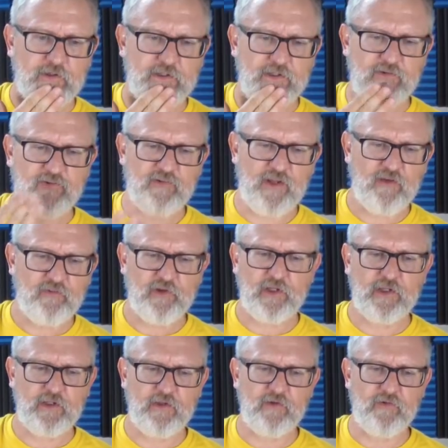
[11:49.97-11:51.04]
it sounds like
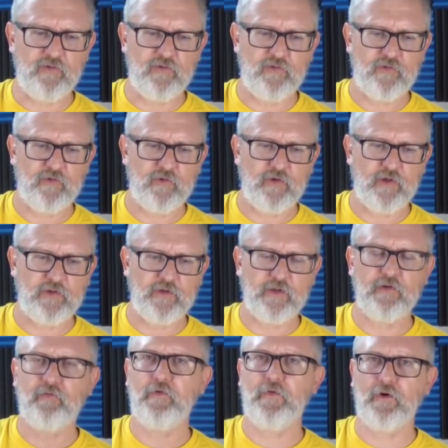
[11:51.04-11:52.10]
his
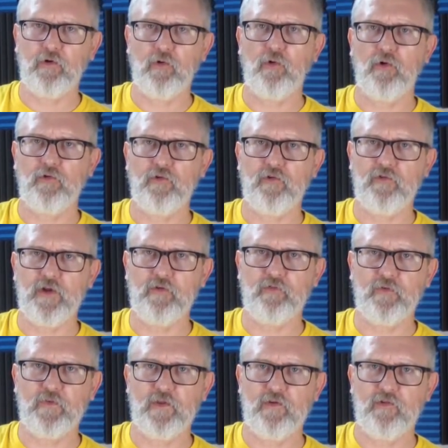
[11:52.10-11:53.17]
delivery of the chorus is
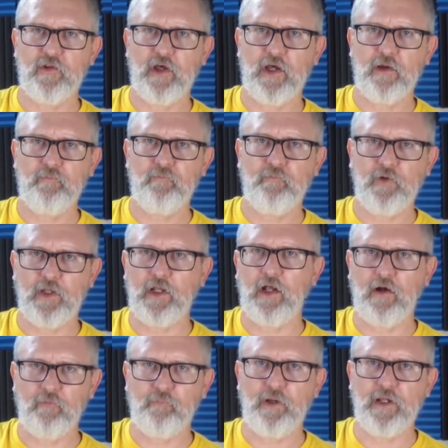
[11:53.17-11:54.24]
different this time, and
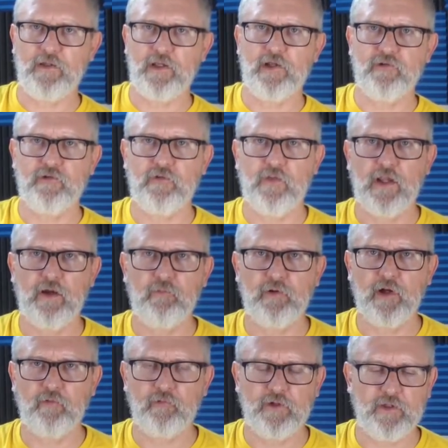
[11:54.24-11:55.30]
I'll pay attention to that when I
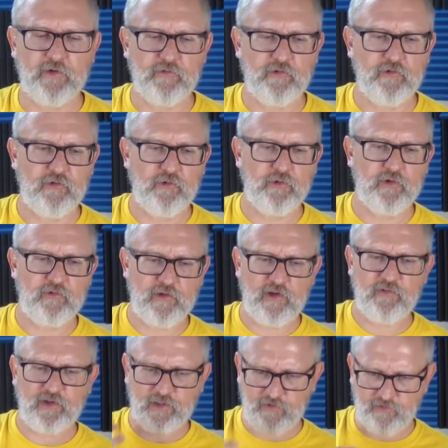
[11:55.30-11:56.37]
re-listen to it. It
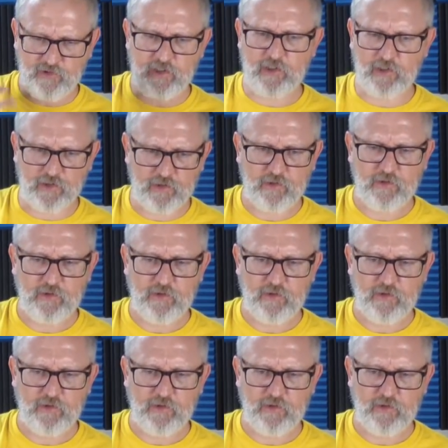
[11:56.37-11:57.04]
sounds like he's getting